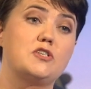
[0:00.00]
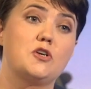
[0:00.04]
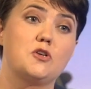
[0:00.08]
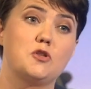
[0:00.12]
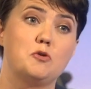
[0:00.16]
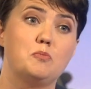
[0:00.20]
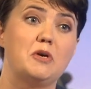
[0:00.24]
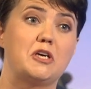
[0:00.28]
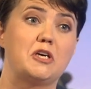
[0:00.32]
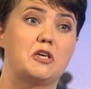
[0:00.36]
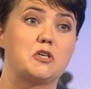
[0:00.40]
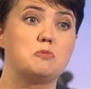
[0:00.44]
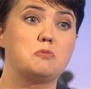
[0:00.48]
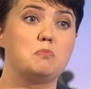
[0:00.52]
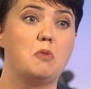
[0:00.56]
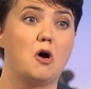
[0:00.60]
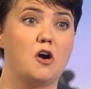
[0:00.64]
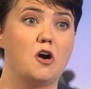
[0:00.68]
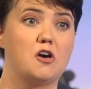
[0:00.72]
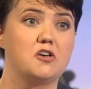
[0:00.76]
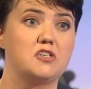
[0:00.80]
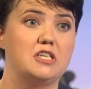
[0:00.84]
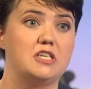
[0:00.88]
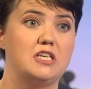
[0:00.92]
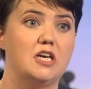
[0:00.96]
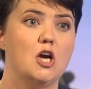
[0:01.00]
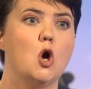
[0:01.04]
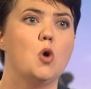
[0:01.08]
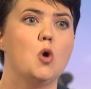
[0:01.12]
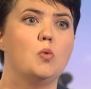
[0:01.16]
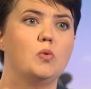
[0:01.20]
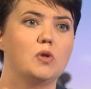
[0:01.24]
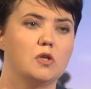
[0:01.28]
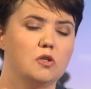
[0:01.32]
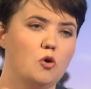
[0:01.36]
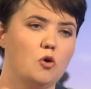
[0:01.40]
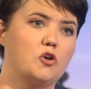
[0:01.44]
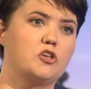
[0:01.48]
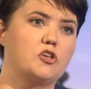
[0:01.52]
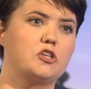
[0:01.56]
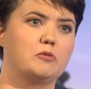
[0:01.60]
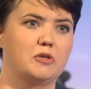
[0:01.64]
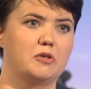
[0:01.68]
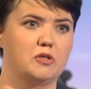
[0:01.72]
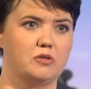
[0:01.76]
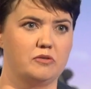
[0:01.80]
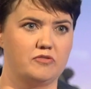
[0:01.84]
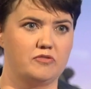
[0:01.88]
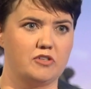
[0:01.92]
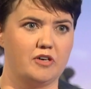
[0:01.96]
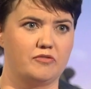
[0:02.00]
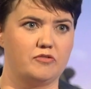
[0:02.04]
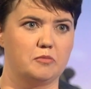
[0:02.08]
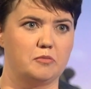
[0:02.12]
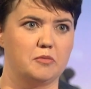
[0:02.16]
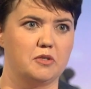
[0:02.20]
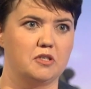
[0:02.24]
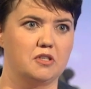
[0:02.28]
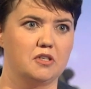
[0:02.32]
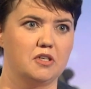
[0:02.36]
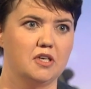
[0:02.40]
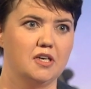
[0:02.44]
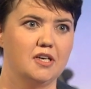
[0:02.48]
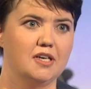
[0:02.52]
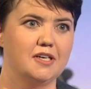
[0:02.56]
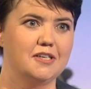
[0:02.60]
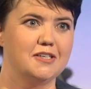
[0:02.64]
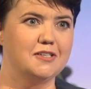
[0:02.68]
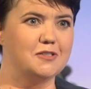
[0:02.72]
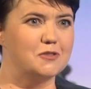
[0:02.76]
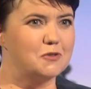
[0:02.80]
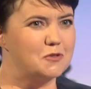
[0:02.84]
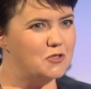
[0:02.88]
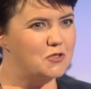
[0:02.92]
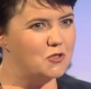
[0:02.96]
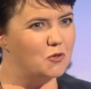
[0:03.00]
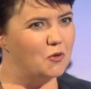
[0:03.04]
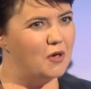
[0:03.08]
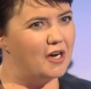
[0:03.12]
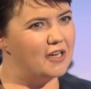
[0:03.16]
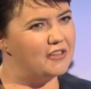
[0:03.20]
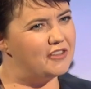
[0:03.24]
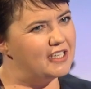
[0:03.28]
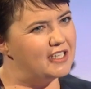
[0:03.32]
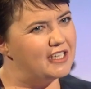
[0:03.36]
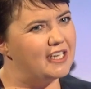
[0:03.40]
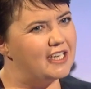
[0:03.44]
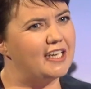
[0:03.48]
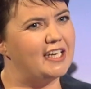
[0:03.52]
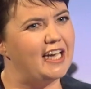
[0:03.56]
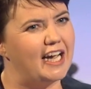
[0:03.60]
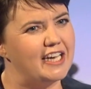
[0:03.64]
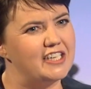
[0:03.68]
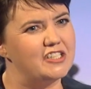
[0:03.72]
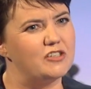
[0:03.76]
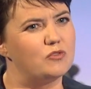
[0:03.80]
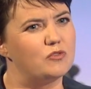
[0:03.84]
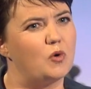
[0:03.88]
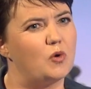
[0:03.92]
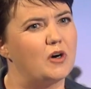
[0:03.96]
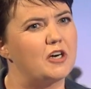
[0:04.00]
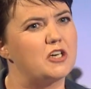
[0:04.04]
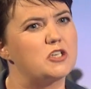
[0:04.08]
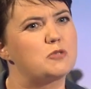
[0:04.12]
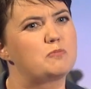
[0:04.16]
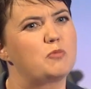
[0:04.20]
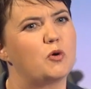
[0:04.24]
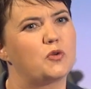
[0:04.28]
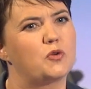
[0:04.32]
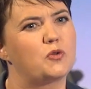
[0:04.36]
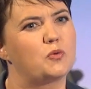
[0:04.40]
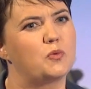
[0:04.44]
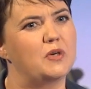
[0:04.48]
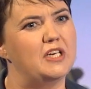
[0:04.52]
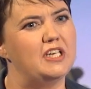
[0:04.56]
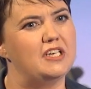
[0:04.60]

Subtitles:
are the biggest party, we'll lock them out of government. So I think it kind of works both ways.